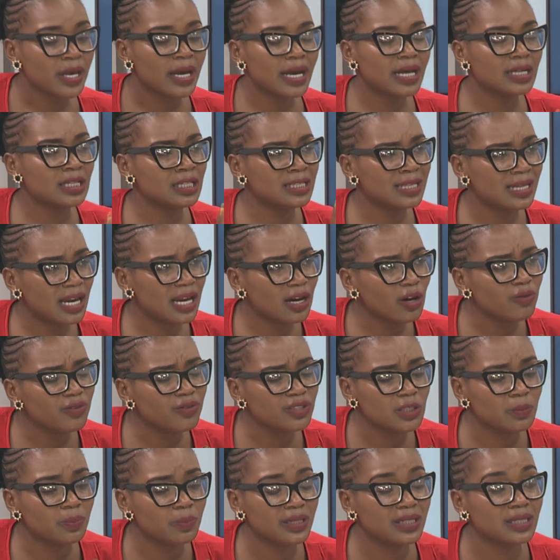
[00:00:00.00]
And the lack of
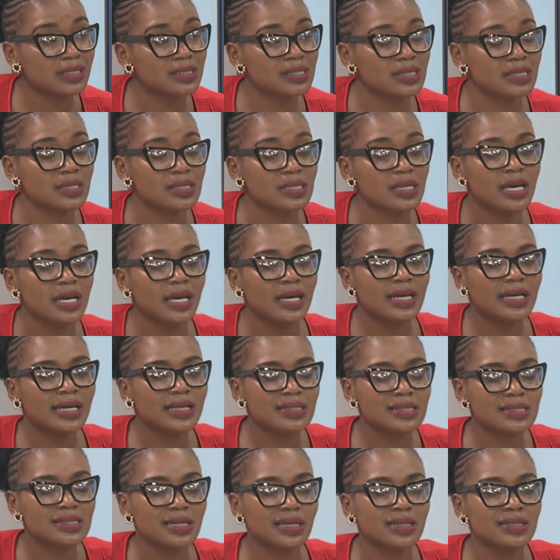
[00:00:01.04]
independence
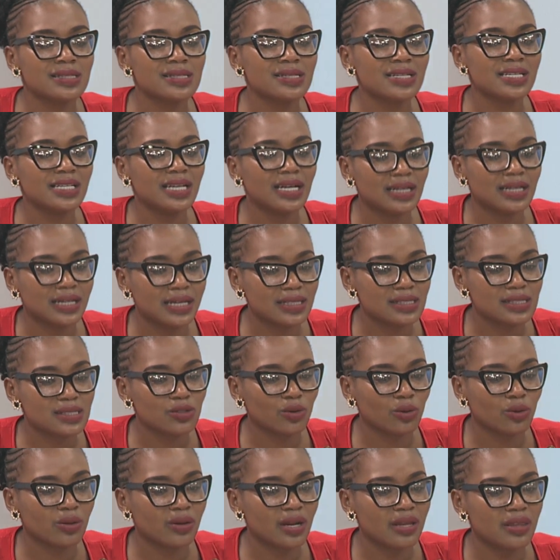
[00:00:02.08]
is realized,
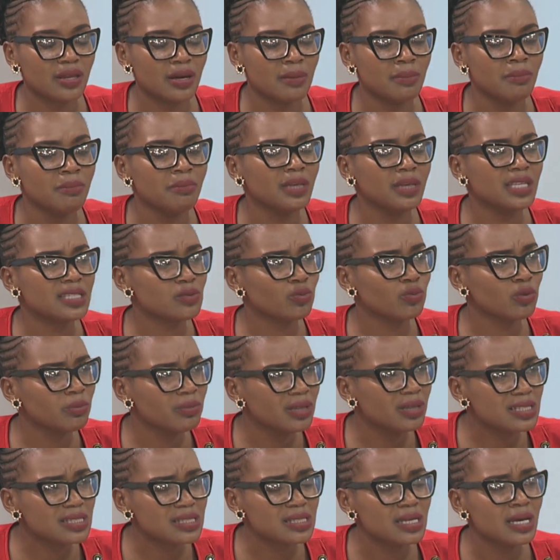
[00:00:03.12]
or rather we
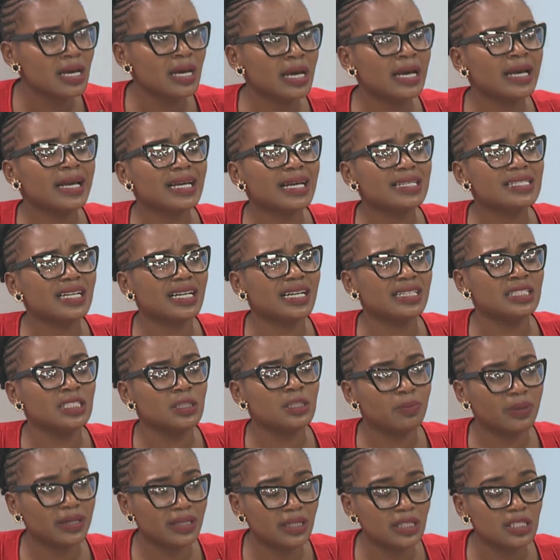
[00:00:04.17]
miss getting an
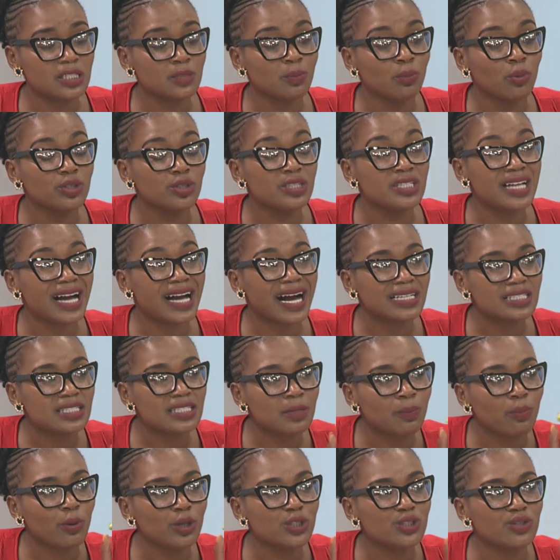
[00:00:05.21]
independent body at
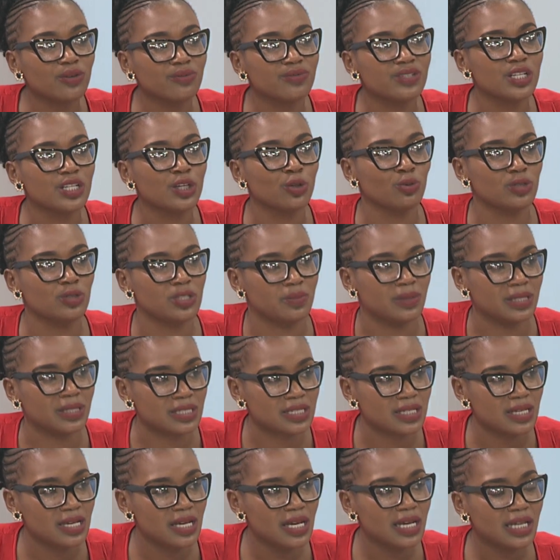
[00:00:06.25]
the point of
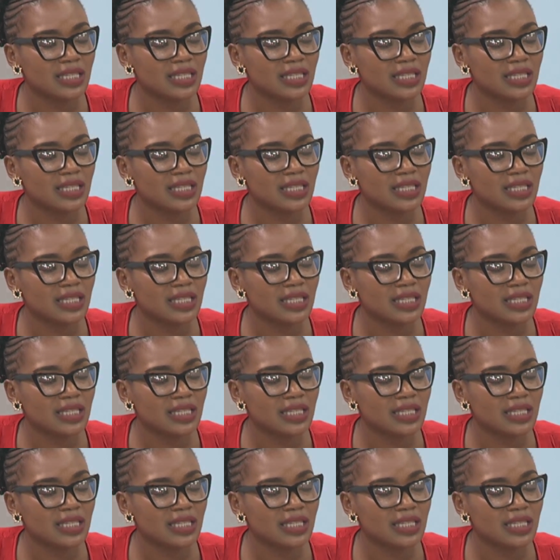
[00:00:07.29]
recruitment.